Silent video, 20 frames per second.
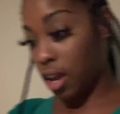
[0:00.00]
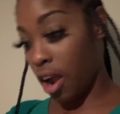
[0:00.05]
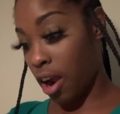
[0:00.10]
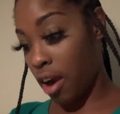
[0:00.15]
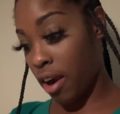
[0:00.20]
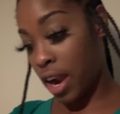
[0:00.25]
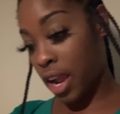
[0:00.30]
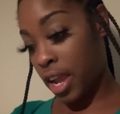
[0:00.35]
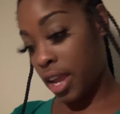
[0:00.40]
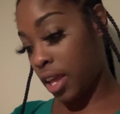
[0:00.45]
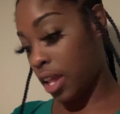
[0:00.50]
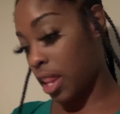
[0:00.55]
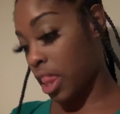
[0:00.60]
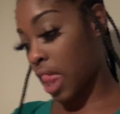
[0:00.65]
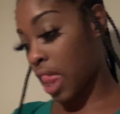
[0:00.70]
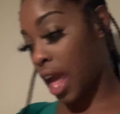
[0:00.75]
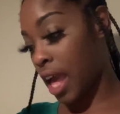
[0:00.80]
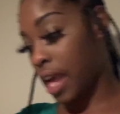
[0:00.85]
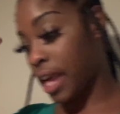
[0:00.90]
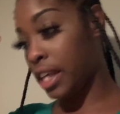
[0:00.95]
All right?
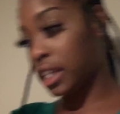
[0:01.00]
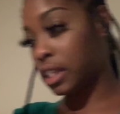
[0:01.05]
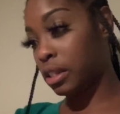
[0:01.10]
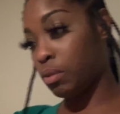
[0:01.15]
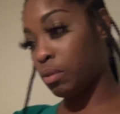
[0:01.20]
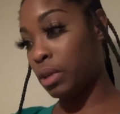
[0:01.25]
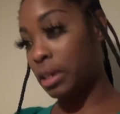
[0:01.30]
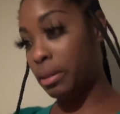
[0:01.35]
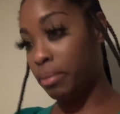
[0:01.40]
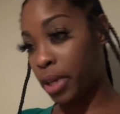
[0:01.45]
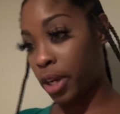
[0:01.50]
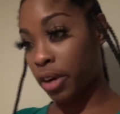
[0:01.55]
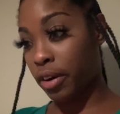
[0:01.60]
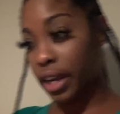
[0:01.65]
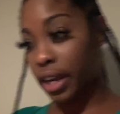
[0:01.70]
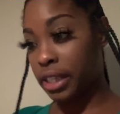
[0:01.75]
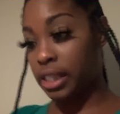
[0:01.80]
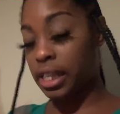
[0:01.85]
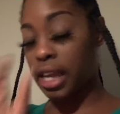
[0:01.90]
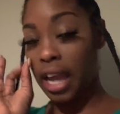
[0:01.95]
Like, it's really been
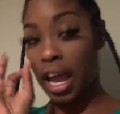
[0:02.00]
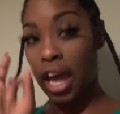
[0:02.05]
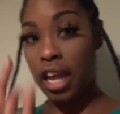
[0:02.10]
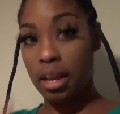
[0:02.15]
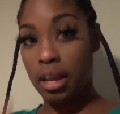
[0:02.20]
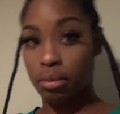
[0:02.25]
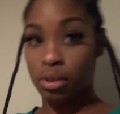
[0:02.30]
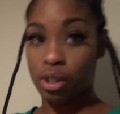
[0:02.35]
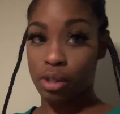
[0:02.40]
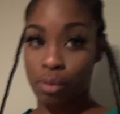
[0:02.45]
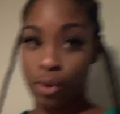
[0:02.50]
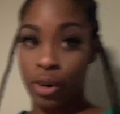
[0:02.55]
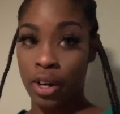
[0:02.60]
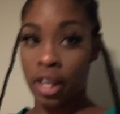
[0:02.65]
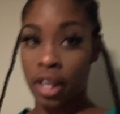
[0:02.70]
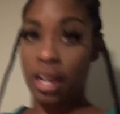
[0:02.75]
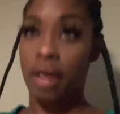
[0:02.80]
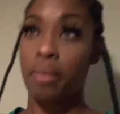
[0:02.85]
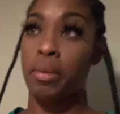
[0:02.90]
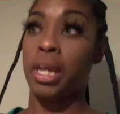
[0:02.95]
crazy. I got up this
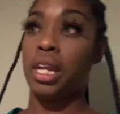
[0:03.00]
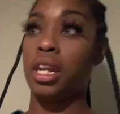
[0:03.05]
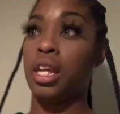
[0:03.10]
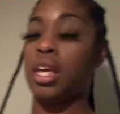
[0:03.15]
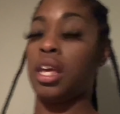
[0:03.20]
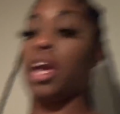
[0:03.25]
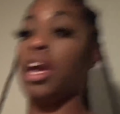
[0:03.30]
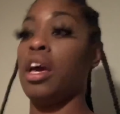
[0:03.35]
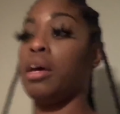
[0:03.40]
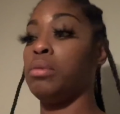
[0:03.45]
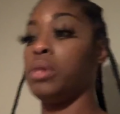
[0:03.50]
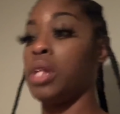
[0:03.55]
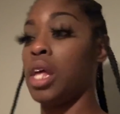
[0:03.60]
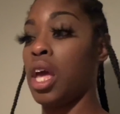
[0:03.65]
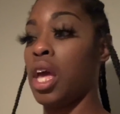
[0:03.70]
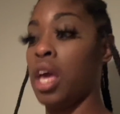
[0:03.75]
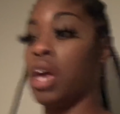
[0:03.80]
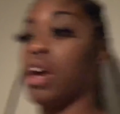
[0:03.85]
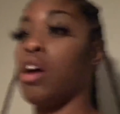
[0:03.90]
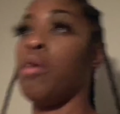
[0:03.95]
morning. I made the yams, the
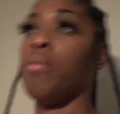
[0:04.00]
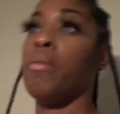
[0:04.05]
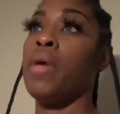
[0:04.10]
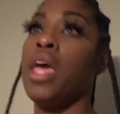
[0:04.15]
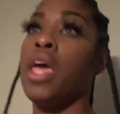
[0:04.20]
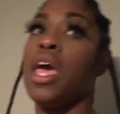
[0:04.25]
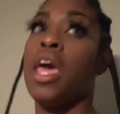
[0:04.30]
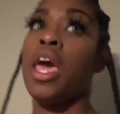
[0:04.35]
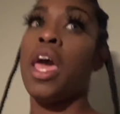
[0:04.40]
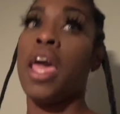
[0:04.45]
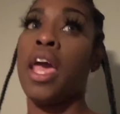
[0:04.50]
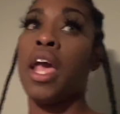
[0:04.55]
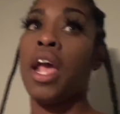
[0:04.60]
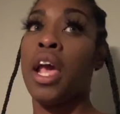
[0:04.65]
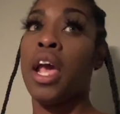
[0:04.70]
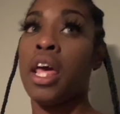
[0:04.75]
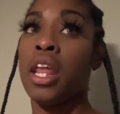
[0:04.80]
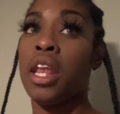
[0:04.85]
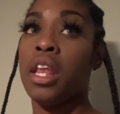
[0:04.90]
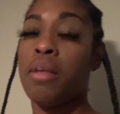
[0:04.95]
ham,
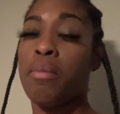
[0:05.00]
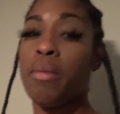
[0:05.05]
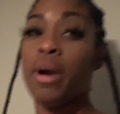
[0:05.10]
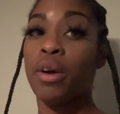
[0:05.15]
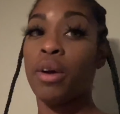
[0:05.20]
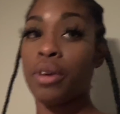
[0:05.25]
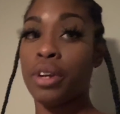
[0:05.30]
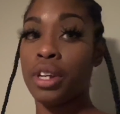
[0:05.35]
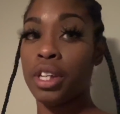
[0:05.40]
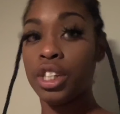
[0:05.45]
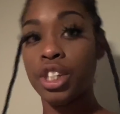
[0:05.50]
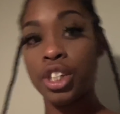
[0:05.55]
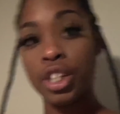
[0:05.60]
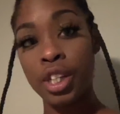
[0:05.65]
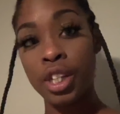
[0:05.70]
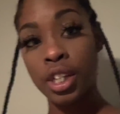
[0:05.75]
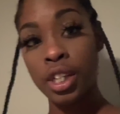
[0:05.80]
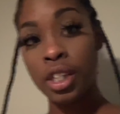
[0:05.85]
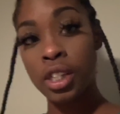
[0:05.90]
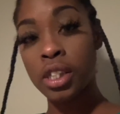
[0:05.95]
and the macaroni and
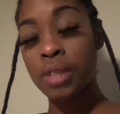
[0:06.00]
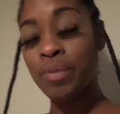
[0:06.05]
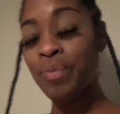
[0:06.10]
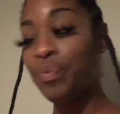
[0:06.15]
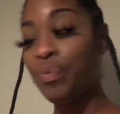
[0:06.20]
cheese.